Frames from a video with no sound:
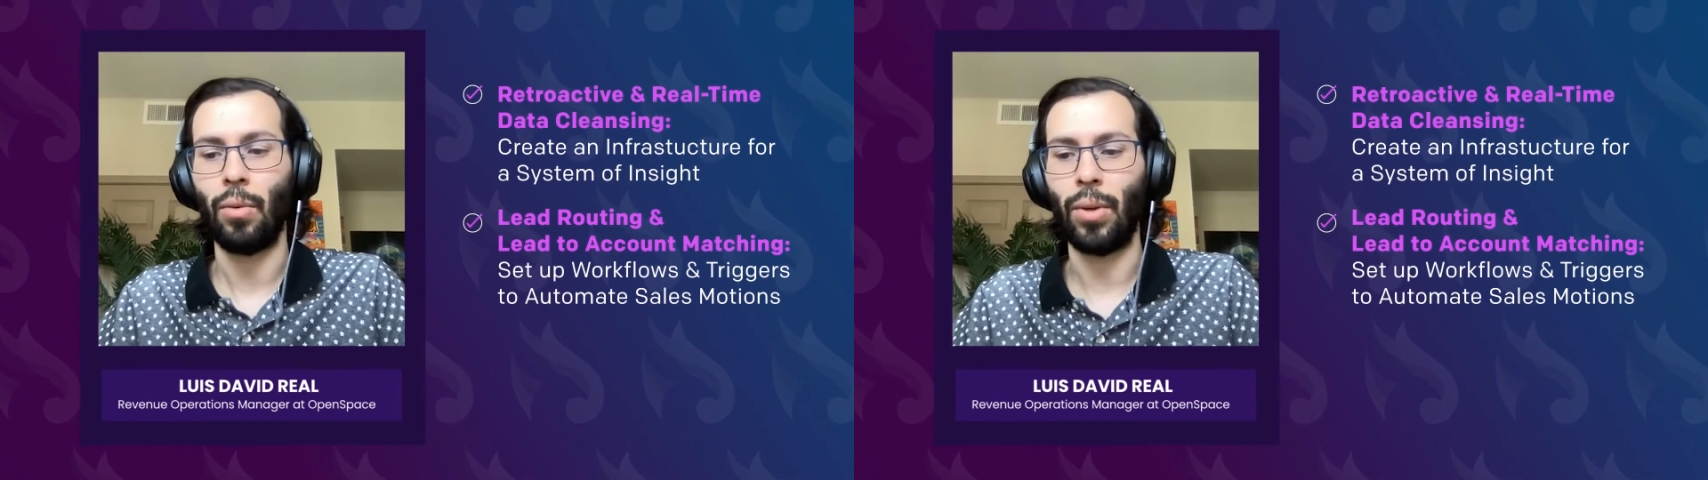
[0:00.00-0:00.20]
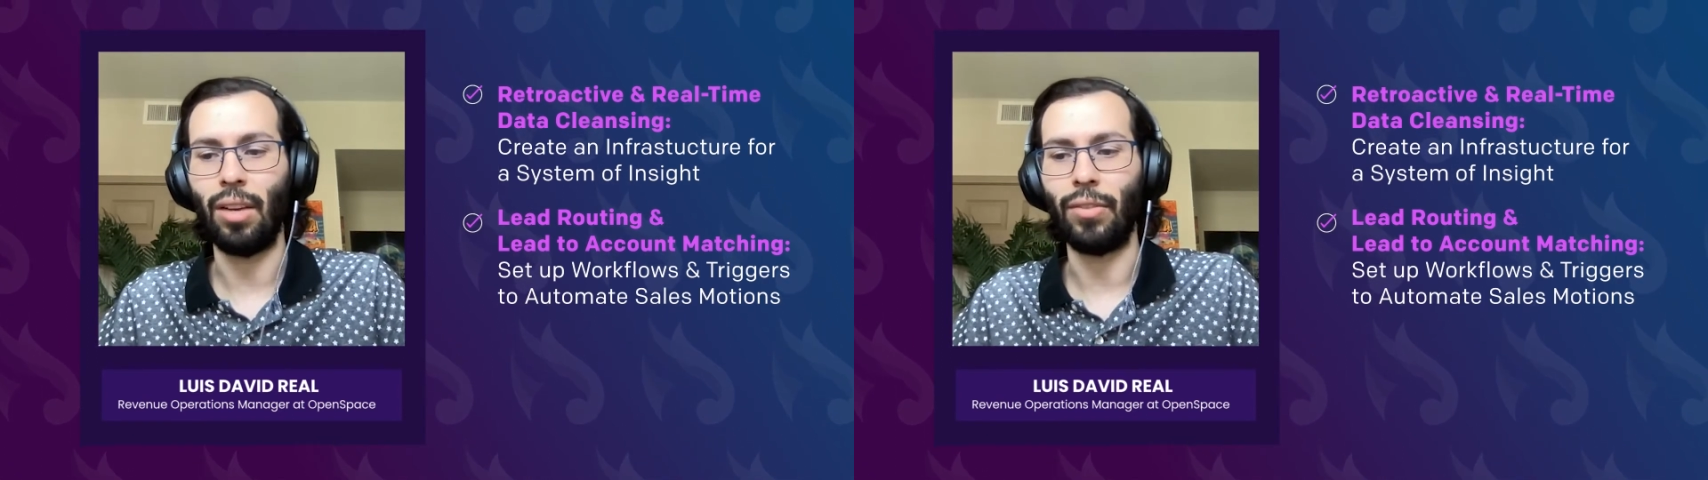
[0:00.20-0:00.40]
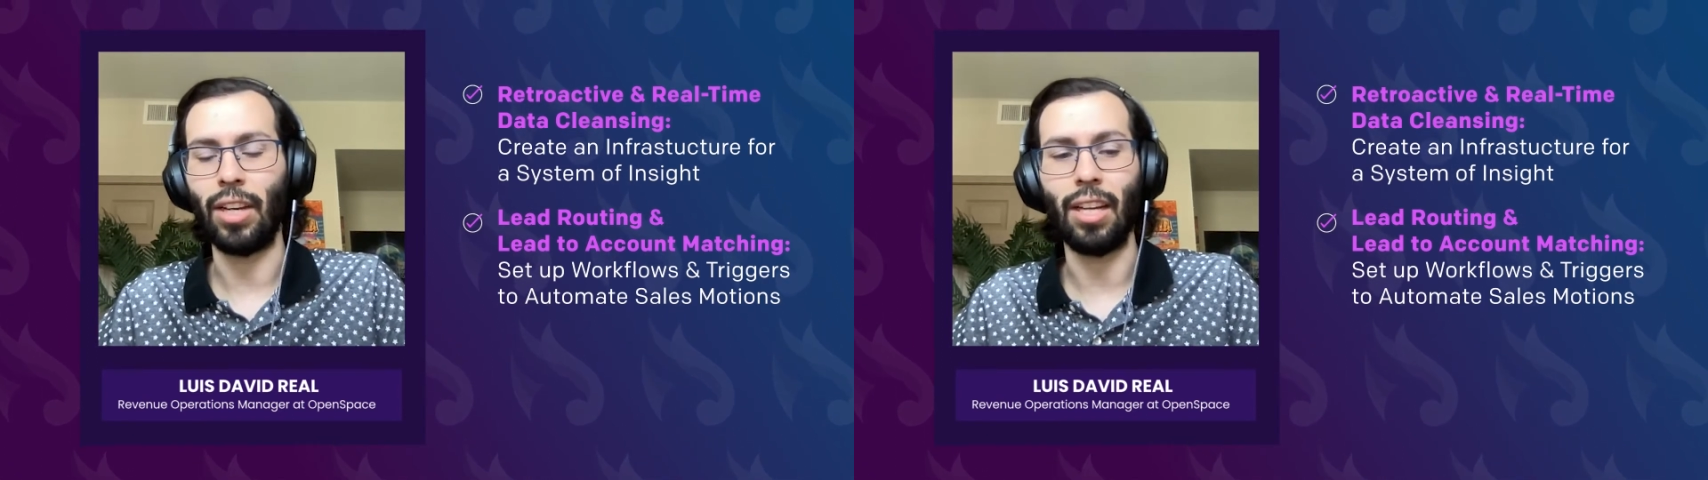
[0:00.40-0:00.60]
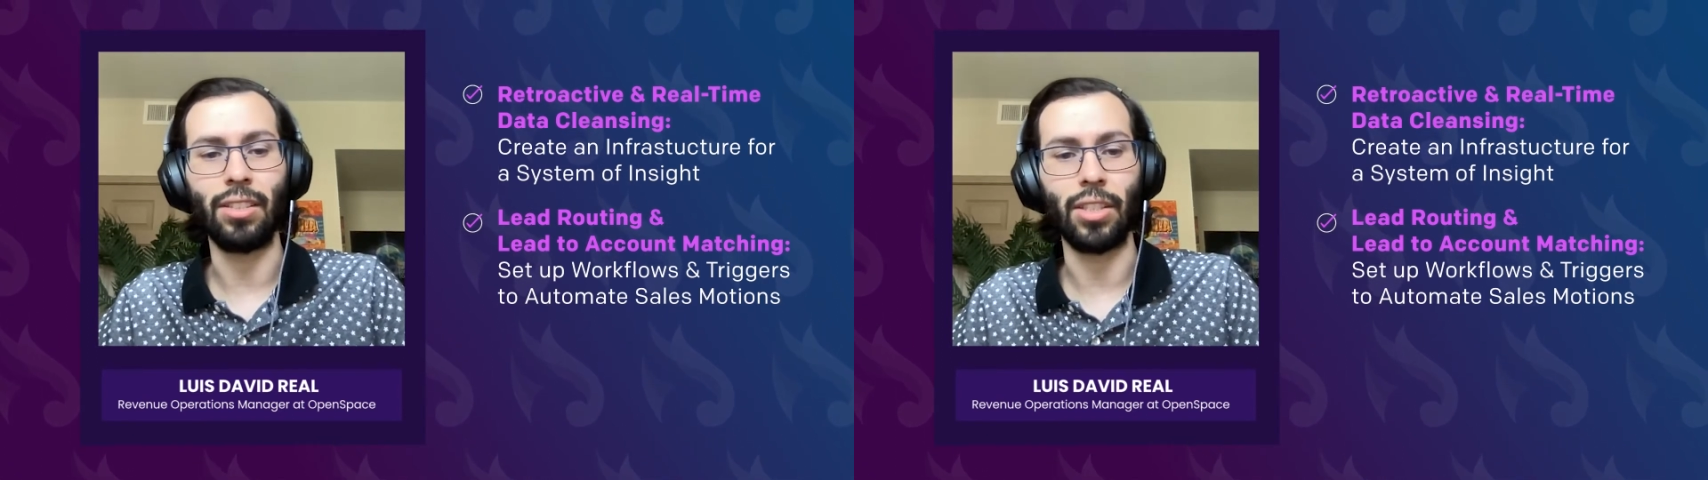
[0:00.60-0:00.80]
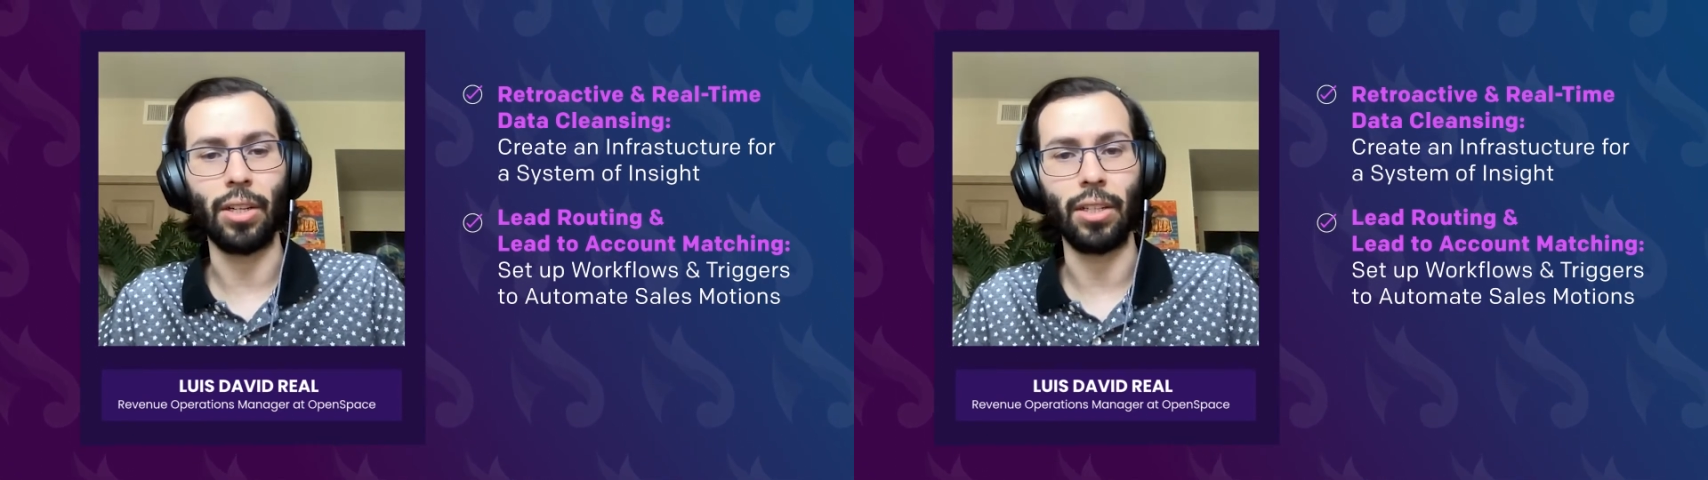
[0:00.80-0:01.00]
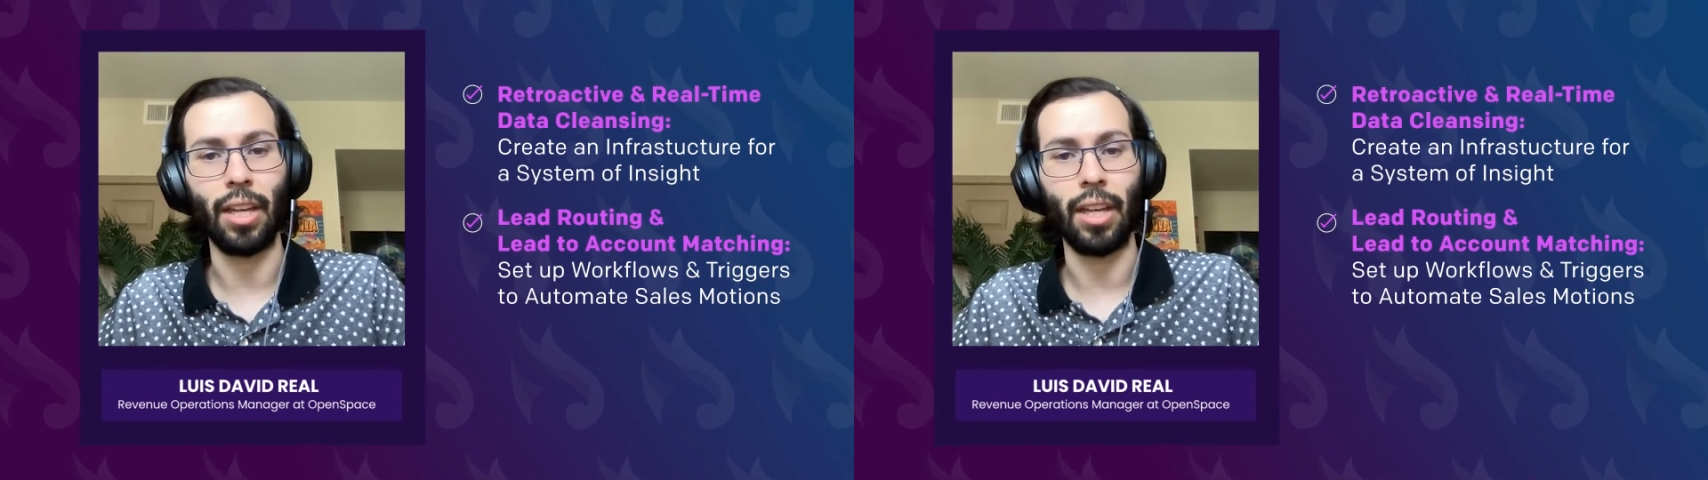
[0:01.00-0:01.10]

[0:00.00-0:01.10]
We have an SDR to